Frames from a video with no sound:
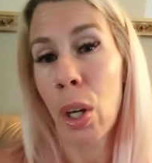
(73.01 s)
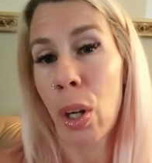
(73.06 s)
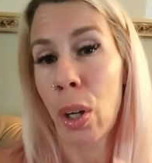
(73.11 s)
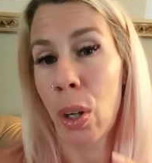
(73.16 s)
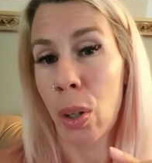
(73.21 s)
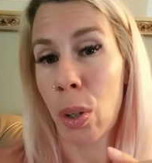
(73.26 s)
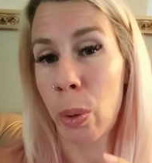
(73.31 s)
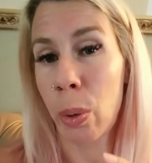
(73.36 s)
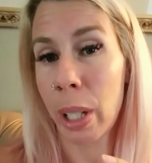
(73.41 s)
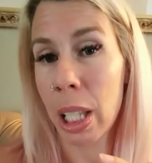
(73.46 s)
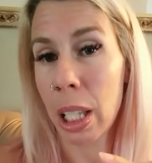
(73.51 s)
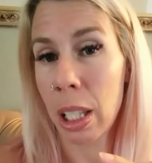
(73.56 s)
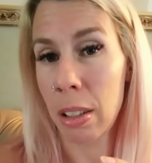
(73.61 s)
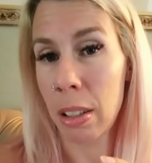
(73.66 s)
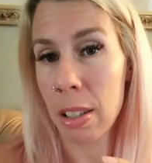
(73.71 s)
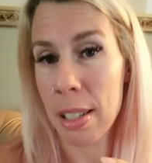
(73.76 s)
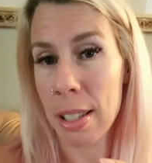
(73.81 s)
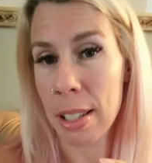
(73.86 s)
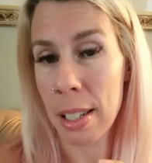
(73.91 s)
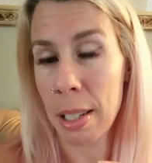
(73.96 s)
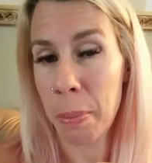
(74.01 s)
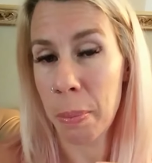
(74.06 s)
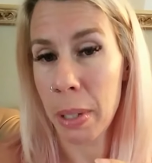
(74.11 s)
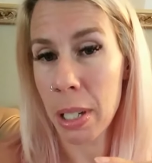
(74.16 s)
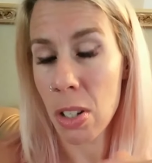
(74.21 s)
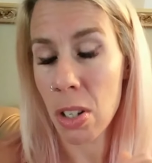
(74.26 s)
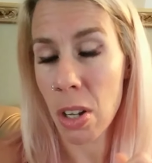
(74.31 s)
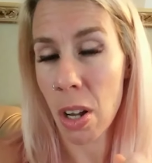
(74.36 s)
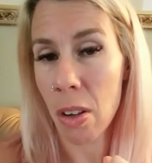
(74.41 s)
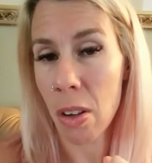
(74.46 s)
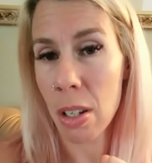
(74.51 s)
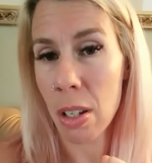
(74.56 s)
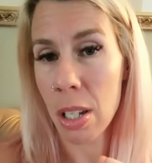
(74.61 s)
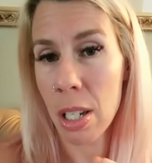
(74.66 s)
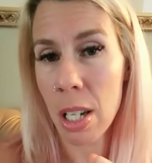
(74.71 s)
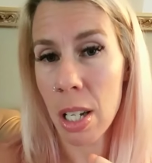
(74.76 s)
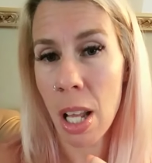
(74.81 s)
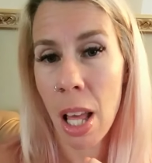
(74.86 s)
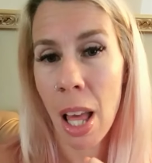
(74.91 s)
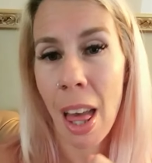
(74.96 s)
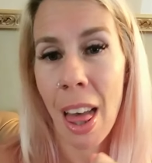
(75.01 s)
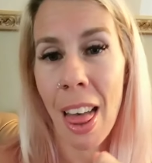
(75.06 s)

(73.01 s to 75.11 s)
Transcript: a quick little snippet on.